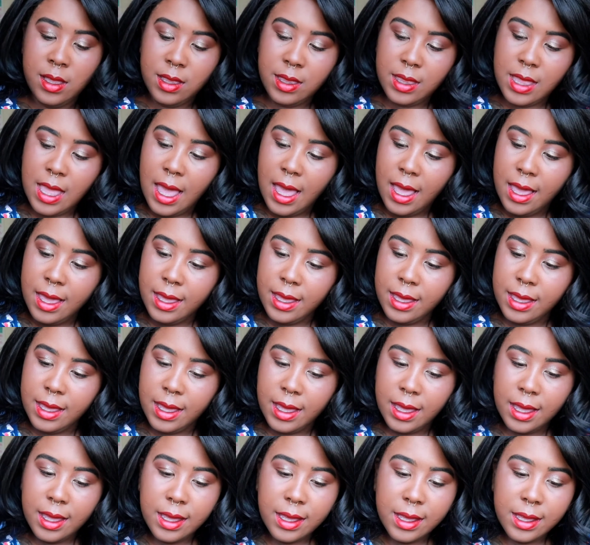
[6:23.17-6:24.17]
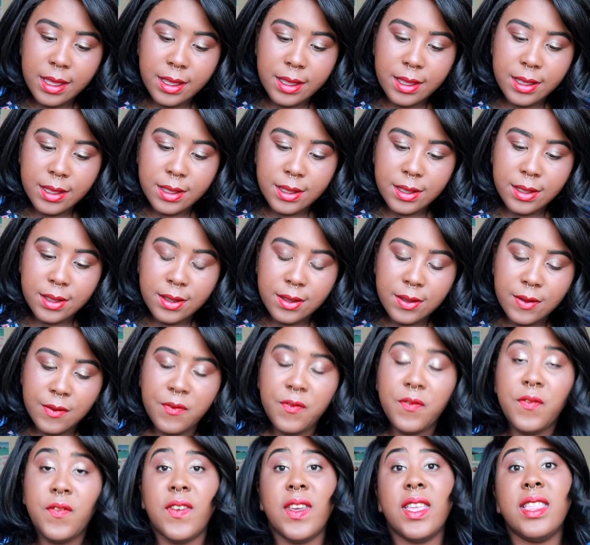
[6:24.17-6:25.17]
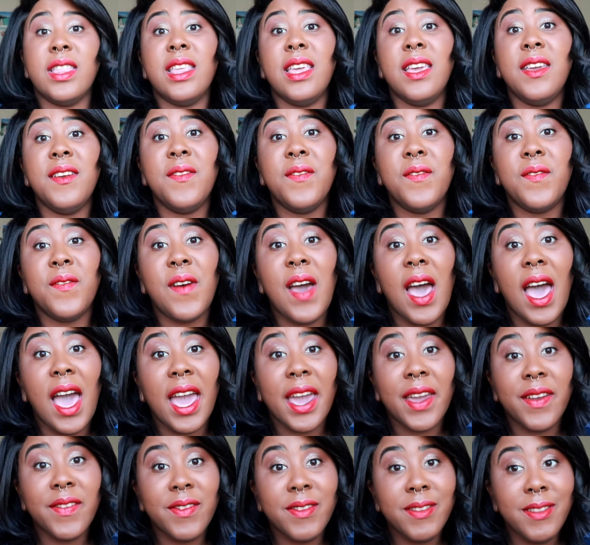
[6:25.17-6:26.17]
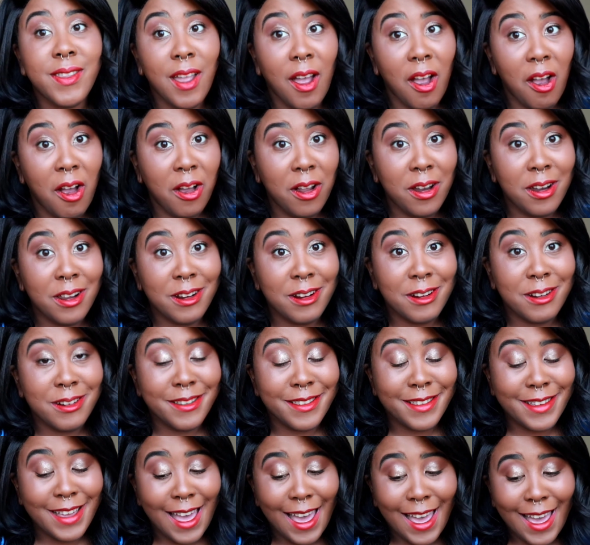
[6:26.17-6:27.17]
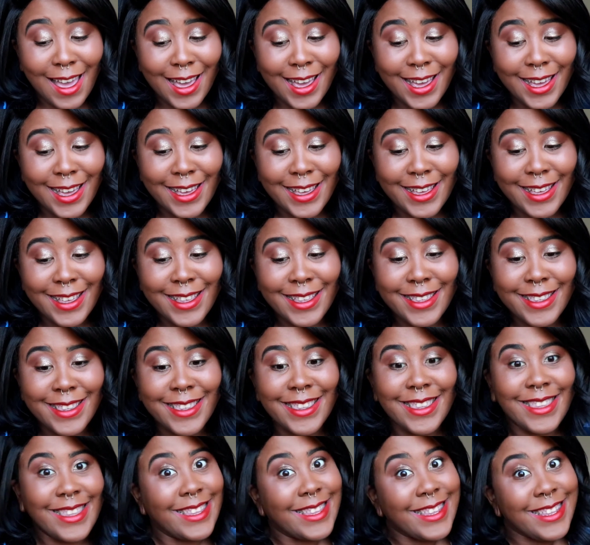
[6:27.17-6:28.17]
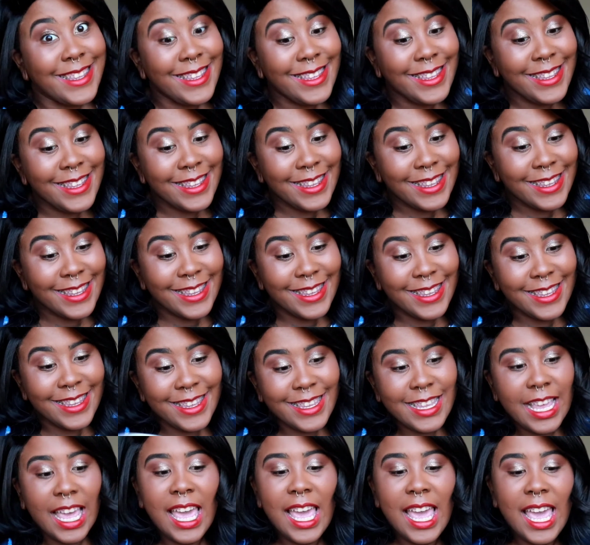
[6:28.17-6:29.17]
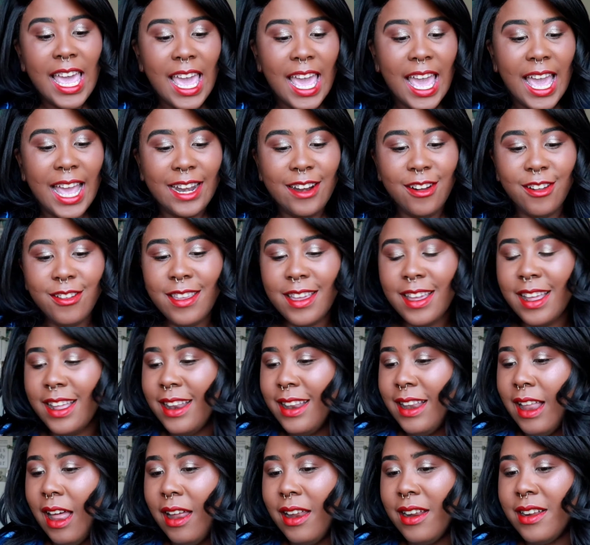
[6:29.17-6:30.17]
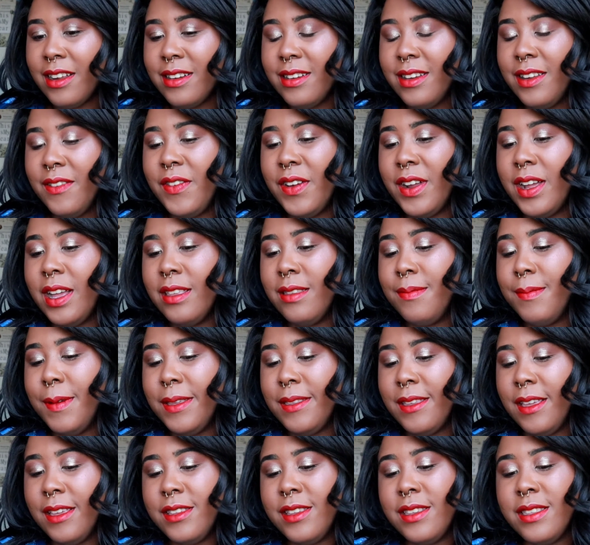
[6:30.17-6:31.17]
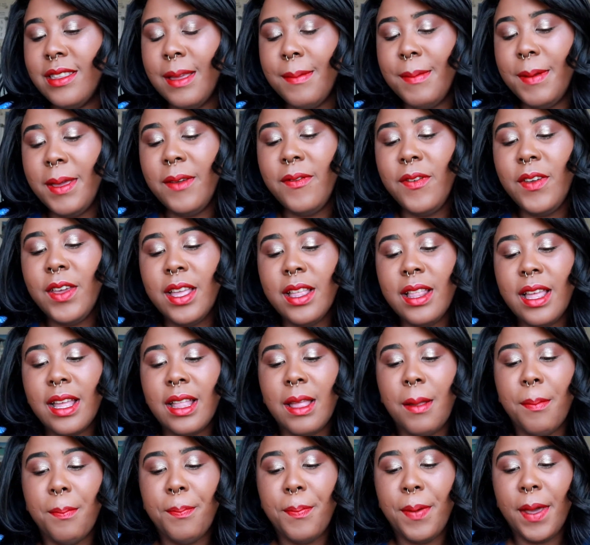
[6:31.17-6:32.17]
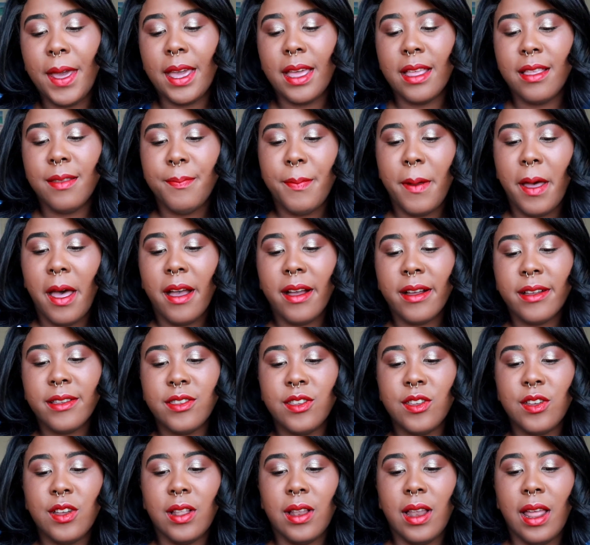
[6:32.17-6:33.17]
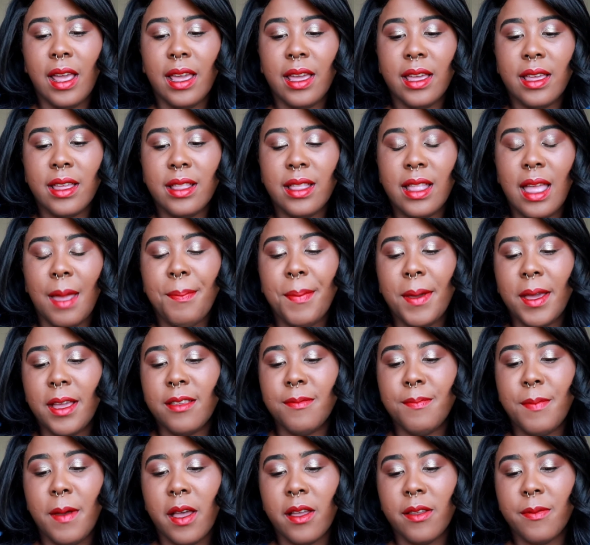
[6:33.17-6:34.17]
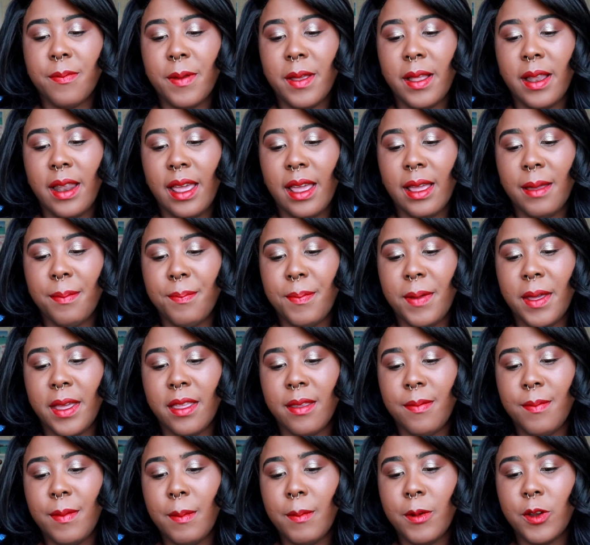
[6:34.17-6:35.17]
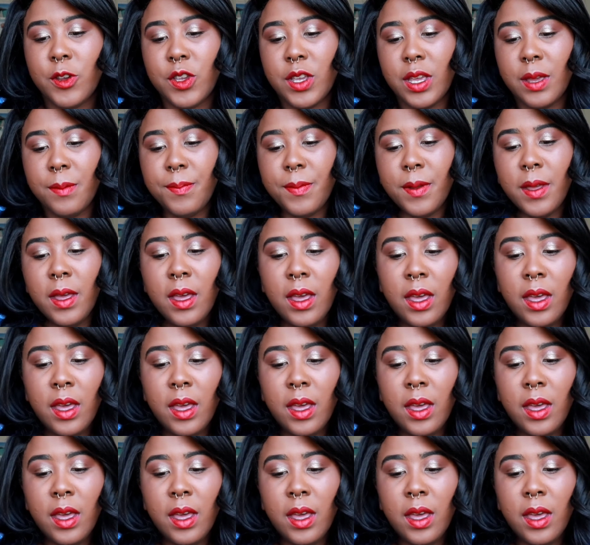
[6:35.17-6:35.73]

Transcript: That is $55, guys. And there's like a lot of different customizations. I mean, if you get like the biggest box, you could like, not biggest box, but like biggest membership,